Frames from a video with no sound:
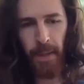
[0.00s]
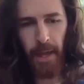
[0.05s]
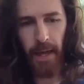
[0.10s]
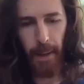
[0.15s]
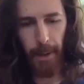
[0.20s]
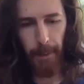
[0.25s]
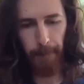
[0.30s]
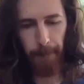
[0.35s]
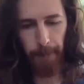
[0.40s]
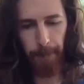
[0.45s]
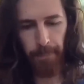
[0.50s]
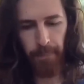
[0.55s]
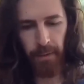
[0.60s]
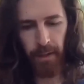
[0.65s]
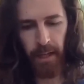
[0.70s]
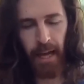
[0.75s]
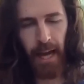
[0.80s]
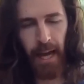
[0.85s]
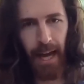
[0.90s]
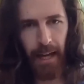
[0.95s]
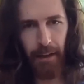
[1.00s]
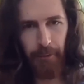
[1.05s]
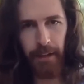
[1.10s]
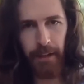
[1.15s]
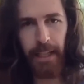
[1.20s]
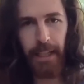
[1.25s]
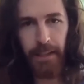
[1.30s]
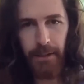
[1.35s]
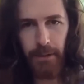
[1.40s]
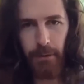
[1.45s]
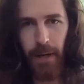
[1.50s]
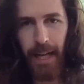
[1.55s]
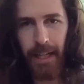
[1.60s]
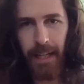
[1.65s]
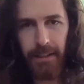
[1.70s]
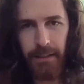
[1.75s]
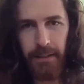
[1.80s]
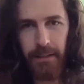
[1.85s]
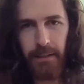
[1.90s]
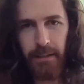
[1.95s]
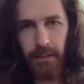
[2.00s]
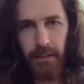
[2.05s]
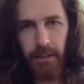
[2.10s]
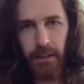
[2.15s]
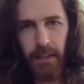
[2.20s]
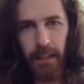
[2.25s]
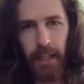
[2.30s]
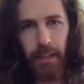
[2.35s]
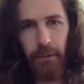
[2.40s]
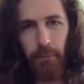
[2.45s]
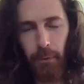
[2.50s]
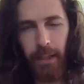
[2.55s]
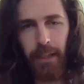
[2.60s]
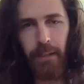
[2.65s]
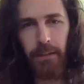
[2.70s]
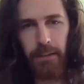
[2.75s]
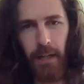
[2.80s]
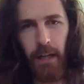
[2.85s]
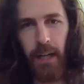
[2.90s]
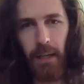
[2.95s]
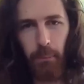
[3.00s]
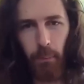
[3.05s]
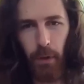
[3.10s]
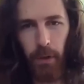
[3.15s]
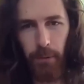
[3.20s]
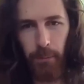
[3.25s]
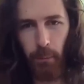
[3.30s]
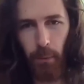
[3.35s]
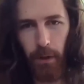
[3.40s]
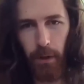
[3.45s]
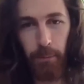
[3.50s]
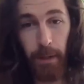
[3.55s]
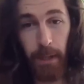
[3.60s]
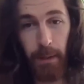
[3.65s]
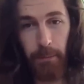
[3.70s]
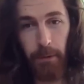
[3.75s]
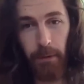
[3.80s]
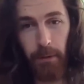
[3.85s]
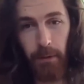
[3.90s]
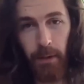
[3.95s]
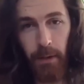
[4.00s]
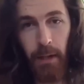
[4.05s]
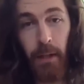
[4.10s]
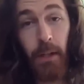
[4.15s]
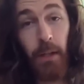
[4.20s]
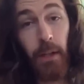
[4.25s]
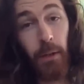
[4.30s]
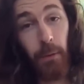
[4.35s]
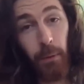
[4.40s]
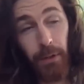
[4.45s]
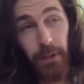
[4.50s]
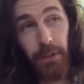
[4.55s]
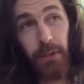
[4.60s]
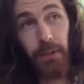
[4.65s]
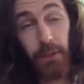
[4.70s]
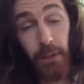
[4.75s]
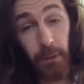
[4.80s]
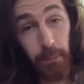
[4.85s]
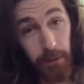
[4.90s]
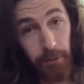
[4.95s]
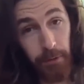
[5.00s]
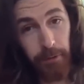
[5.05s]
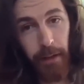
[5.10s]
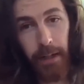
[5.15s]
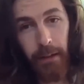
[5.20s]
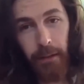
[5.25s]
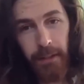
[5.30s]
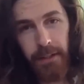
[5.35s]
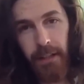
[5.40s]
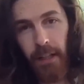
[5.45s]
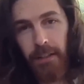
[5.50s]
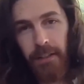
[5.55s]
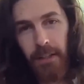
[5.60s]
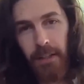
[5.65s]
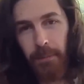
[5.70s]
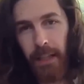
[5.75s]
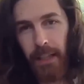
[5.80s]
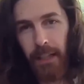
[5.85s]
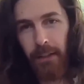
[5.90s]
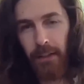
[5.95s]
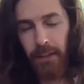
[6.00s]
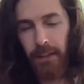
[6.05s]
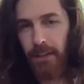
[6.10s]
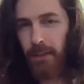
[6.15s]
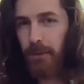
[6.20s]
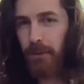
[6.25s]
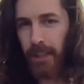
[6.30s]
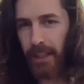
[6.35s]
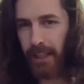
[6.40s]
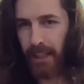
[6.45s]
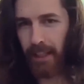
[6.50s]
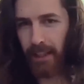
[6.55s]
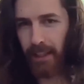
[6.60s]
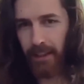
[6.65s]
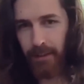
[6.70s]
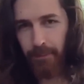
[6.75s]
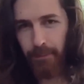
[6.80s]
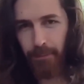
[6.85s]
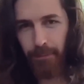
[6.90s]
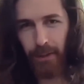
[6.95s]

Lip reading: having interacted in real time with people, which, to be fair, is not something you can do in a gig.